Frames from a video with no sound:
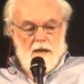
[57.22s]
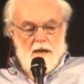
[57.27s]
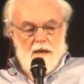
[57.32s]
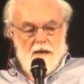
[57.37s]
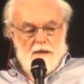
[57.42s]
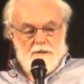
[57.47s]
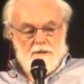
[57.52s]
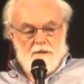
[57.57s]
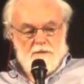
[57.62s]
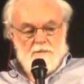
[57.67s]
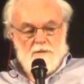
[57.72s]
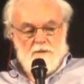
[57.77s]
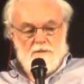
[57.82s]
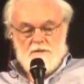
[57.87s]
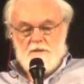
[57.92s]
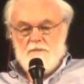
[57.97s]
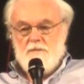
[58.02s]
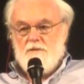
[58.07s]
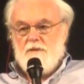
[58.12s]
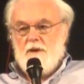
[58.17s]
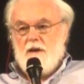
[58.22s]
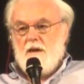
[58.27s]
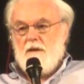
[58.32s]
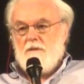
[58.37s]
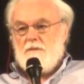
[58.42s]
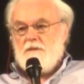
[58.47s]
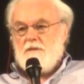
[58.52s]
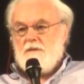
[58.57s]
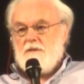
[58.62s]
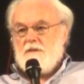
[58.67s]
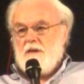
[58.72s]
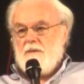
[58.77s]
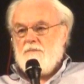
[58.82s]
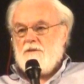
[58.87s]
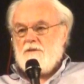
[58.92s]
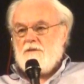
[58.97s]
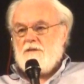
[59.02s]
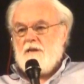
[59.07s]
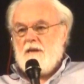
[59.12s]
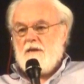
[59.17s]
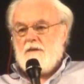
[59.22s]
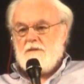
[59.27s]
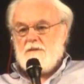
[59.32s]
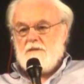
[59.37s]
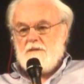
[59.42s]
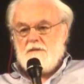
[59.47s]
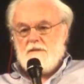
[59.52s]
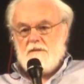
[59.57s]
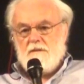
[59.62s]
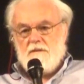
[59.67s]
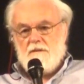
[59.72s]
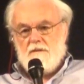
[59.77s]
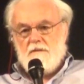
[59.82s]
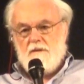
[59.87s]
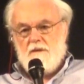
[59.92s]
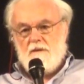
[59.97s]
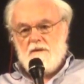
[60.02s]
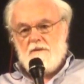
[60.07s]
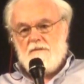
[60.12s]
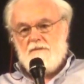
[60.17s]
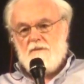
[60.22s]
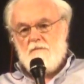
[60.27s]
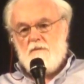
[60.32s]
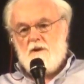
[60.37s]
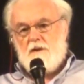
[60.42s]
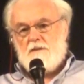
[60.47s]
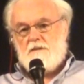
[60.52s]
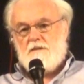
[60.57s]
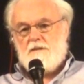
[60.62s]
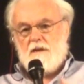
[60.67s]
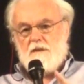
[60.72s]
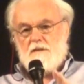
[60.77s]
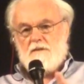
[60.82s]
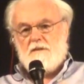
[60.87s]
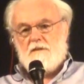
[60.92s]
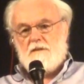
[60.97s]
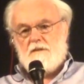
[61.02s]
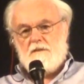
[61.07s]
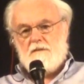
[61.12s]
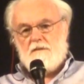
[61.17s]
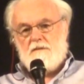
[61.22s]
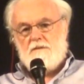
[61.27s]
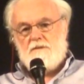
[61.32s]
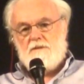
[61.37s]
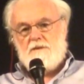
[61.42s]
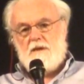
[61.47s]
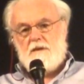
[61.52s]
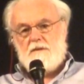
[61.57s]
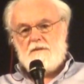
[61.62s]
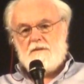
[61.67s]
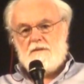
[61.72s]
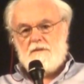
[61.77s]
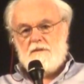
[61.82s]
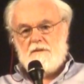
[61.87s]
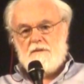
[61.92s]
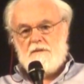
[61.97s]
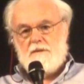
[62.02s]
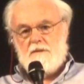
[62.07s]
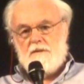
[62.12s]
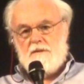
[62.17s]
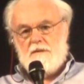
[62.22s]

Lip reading: And it moves them around in a double sense, from one sector to another,